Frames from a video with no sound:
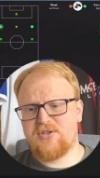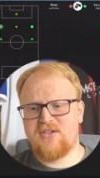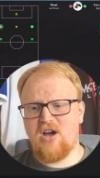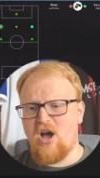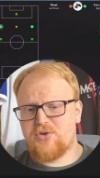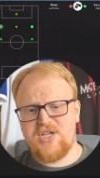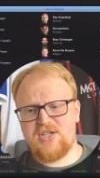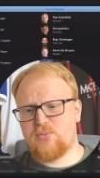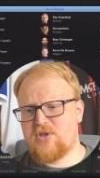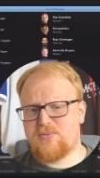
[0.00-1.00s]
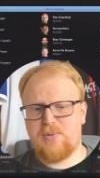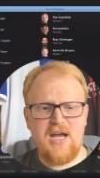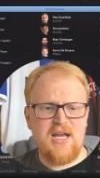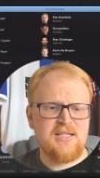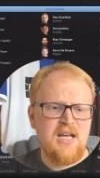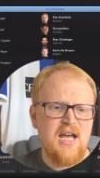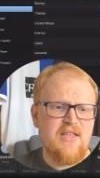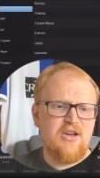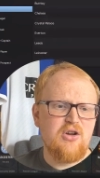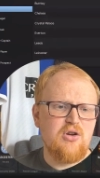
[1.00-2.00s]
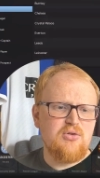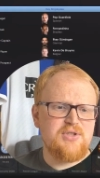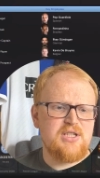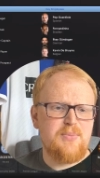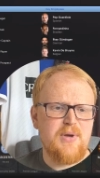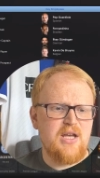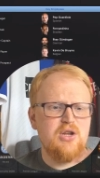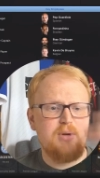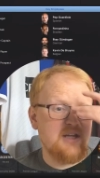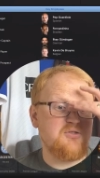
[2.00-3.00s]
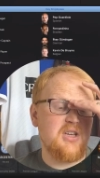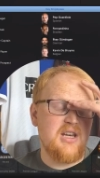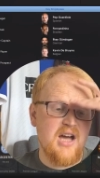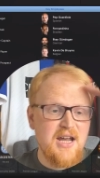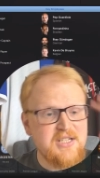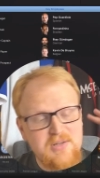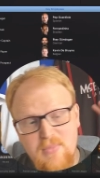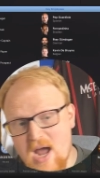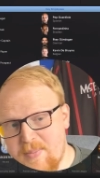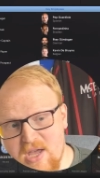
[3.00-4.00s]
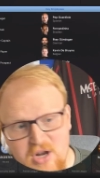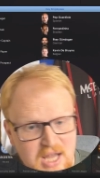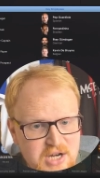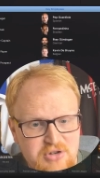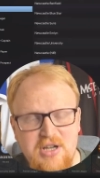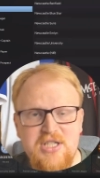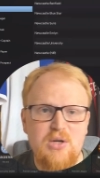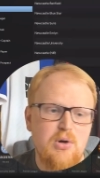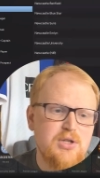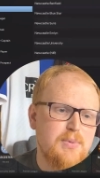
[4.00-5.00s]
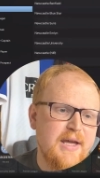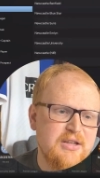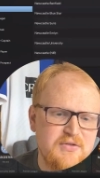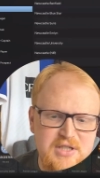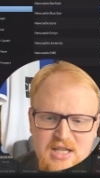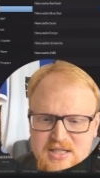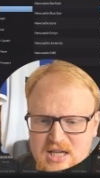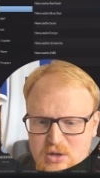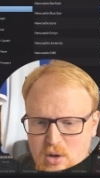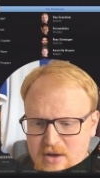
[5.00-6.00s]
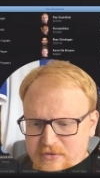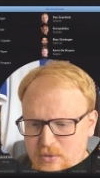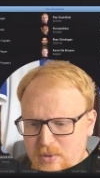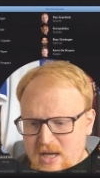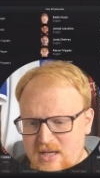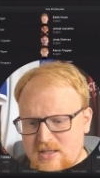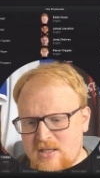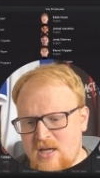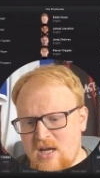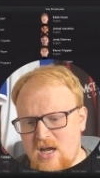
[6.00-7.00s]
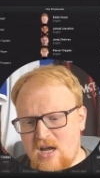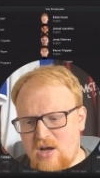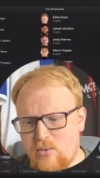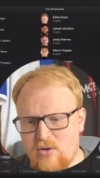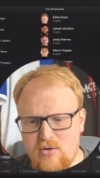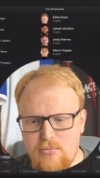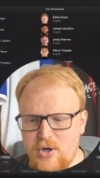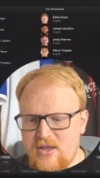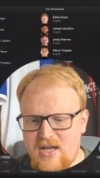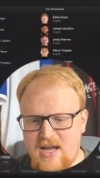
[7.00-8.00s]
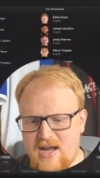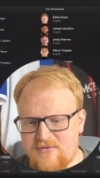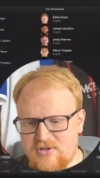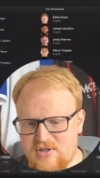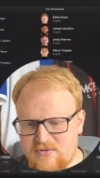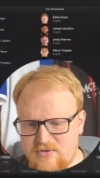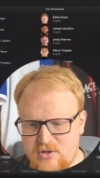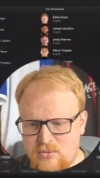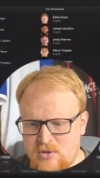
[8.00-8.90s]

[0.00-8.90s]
So you've got a whole season with these players and they all disappear. Newcastle United might be an interesting one to play, as obviously they signed quite a few players uh, with all the money they have, so there's a few